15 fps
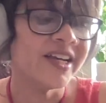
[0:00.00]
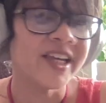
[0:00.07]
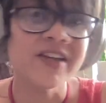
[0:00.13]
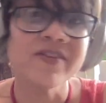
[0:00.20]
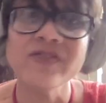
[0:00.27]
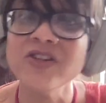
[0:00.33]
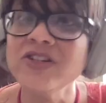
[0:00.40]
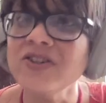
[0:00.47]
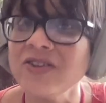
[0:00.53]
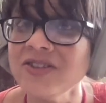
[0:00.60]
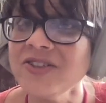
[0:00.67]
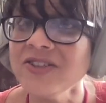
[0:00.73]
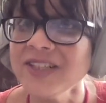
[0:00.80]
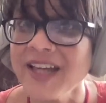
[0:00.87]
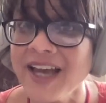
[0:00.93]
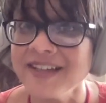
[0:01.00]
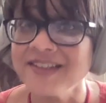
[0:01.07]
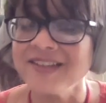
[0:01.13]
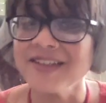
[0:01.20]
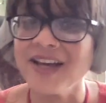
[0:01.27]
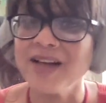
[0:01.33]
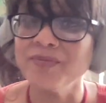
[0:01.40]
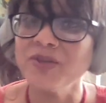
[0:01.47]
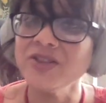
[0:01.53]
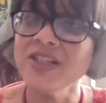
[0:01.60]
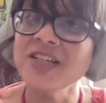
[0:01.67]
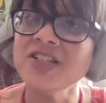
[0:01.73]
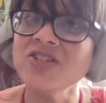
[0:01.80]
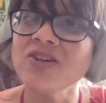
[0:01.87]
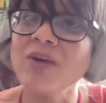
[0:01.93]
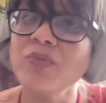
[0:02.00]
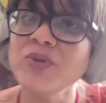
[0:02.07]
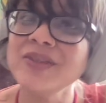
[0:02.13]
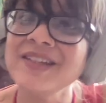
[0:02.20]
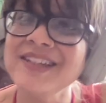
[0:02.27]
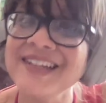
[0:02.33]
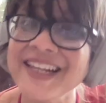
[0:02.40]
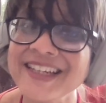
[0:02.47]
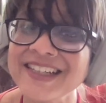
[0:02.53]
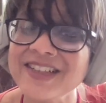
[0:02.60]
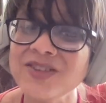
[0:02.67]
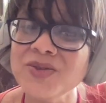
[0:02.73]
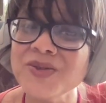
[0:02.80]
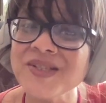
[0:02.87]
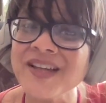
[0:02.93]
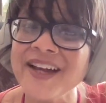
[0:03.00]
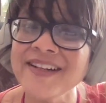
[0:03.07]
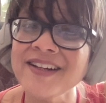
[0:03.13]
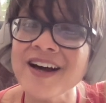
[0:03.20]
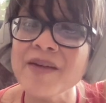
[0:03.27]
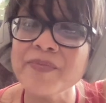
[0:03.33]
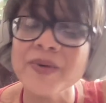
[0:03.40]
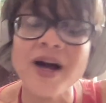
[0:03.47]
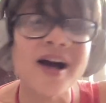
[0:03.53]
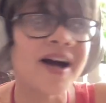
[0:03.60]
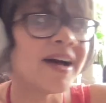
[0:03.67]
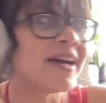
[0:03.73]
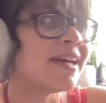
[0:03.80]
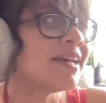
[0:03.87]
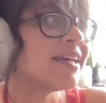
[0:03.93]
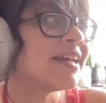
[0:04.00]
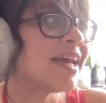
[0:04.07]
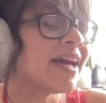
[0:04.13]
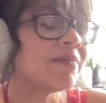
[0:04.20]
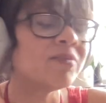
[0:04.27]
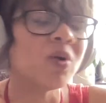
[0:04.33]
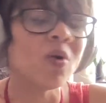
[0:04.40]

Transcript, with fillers: if you don't know yet, I'm going to hit you up with the link. Do sign up. I am